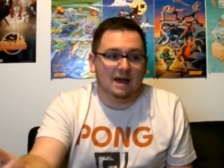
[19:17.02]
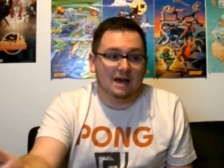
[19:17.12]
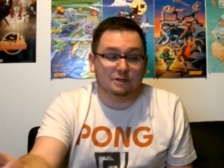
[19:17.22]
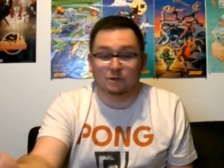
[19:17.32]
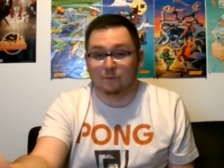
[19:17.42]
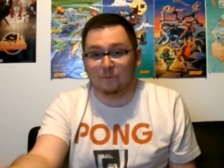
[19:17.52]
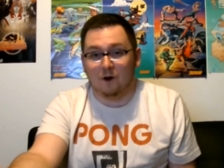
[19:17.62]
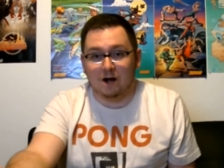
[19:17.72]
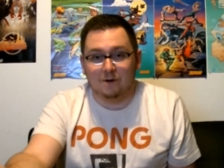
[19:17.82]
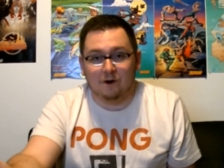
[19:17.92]
uh, Super
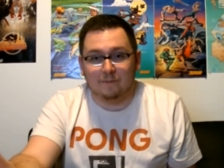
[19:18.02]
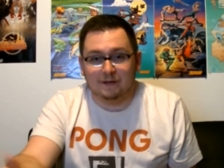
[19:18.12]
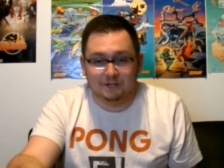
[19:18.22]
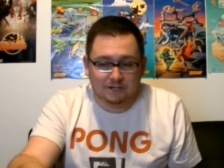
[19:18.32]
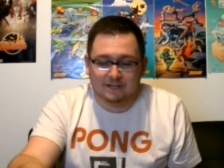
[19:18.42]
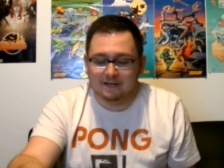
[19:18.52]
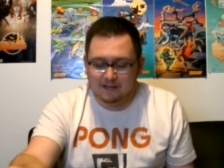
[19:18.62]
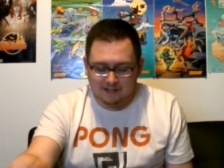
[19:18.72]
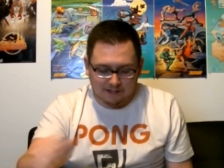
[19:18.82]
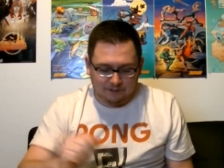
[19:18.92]
Mario RPG.
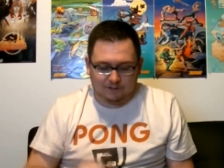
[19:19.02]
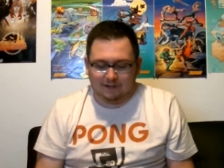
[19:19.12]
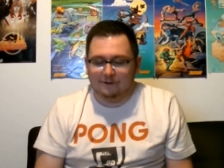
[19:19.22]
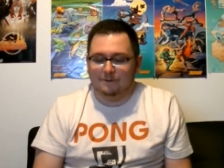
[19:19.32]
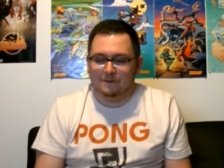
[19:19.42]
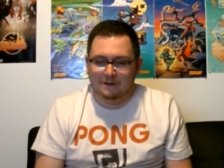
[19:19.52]
So,